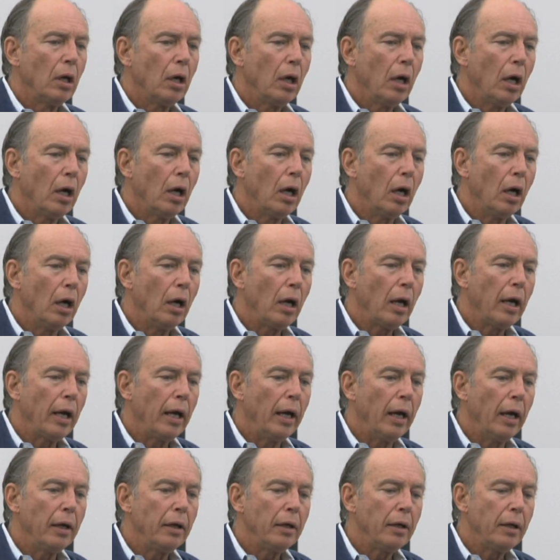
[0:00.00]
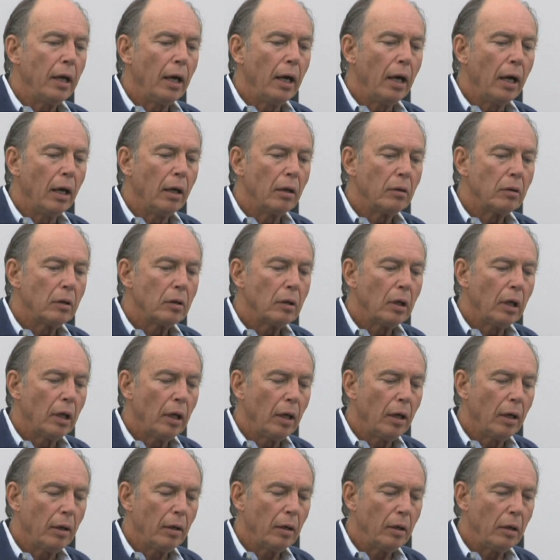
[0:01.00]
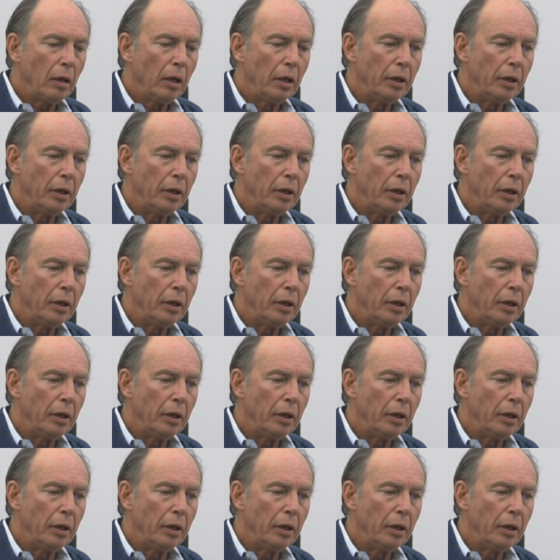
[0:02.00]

uh, and uh, uh,